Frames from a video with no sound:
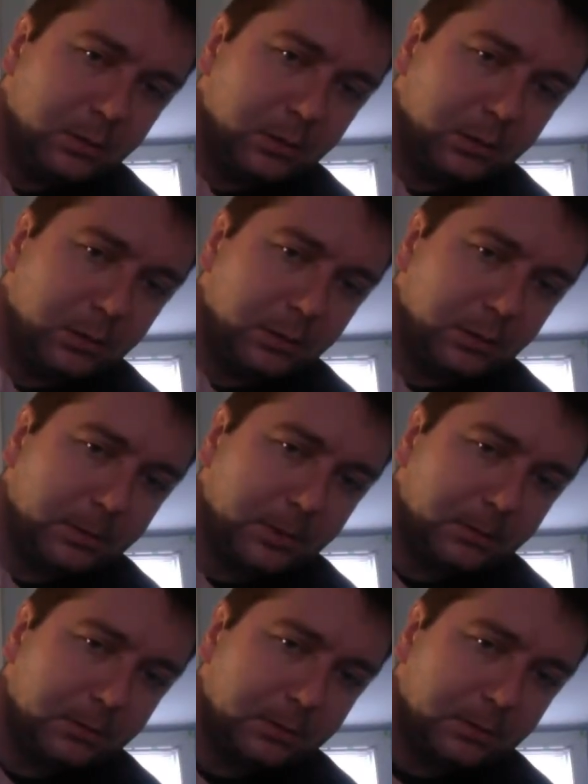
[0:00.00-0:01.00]
Year of the mouse.
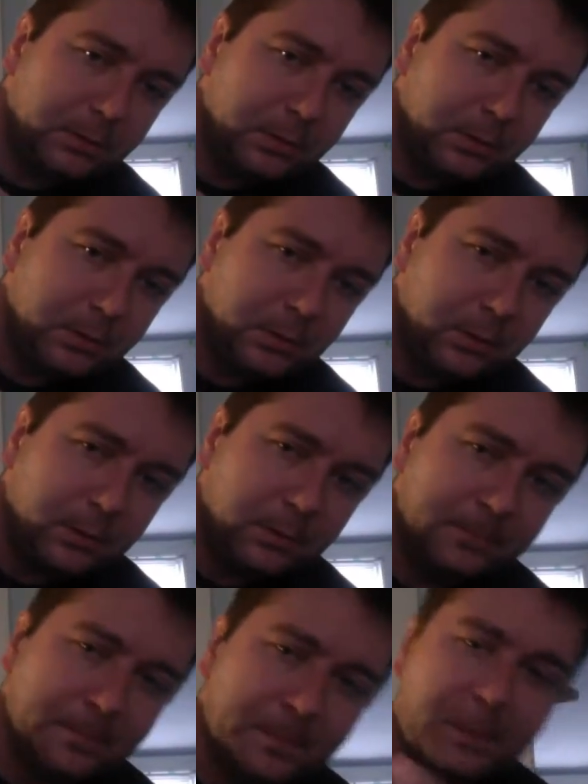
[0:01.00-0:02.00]

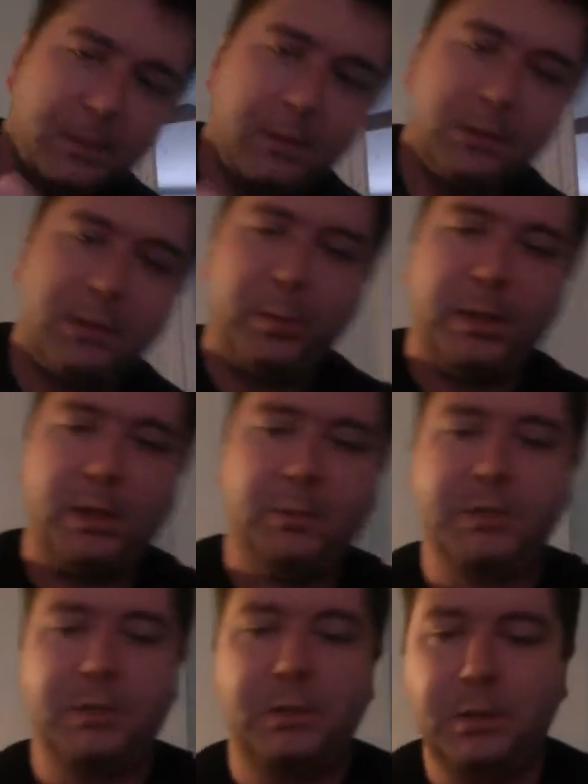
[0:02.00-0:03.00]
These are the
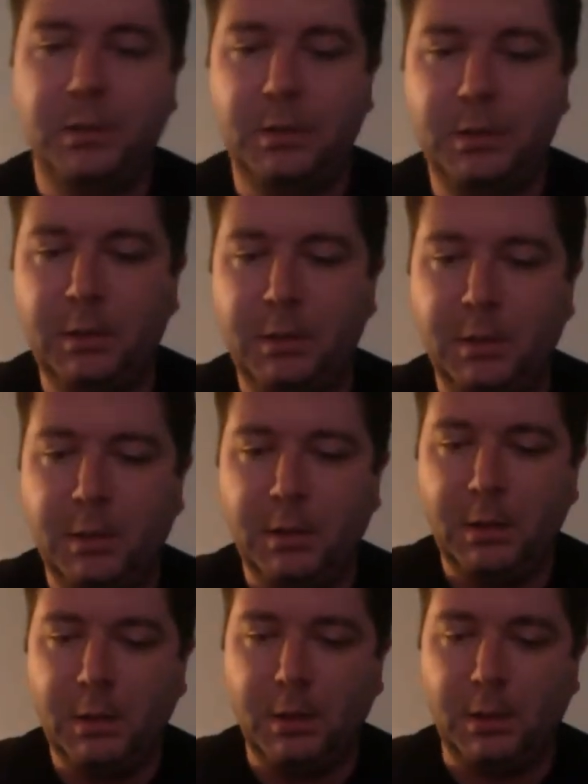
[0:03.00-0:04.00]
Pamps.
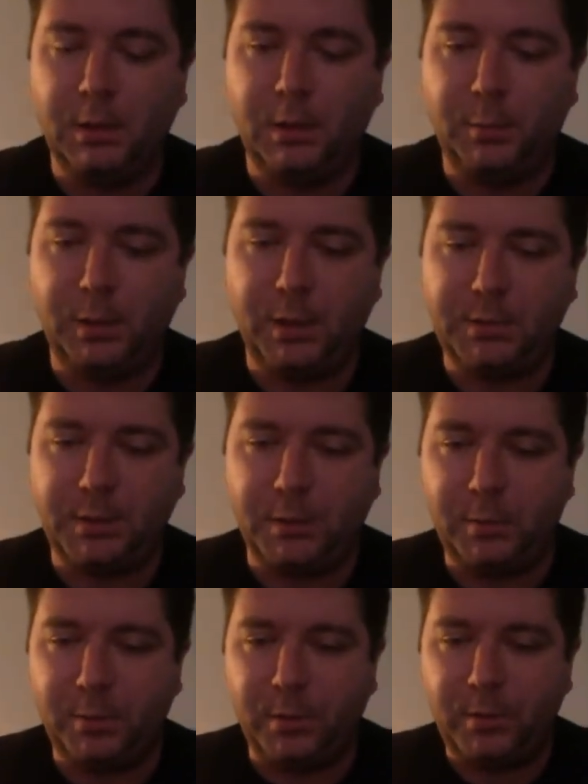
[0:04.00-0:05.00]
Or not Pamps, sorry,
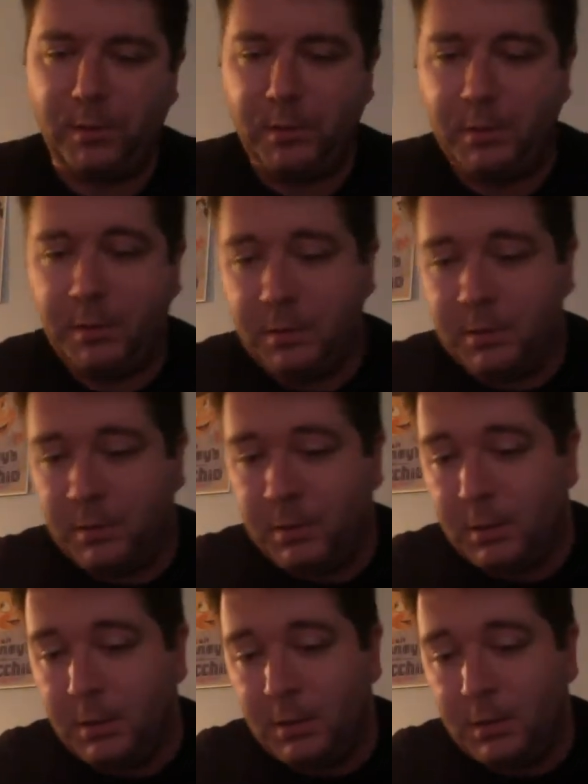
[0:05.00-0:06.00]
Perth
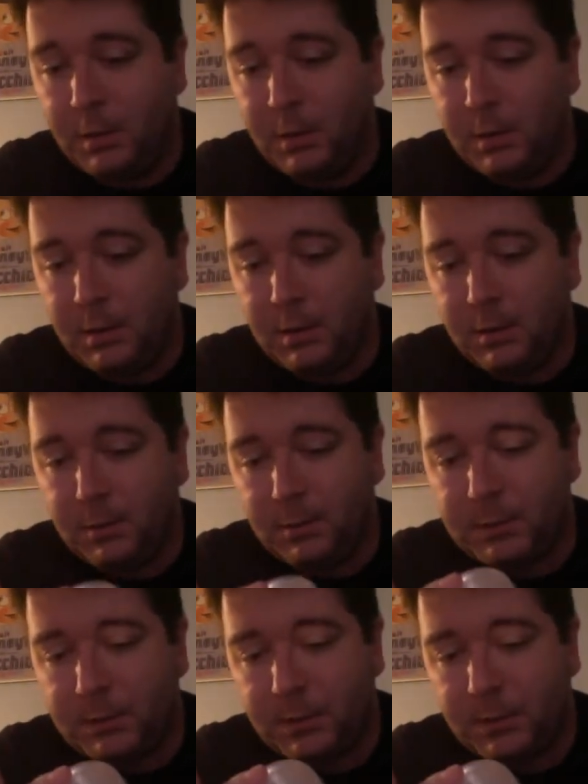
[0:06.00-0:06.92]
Lunars.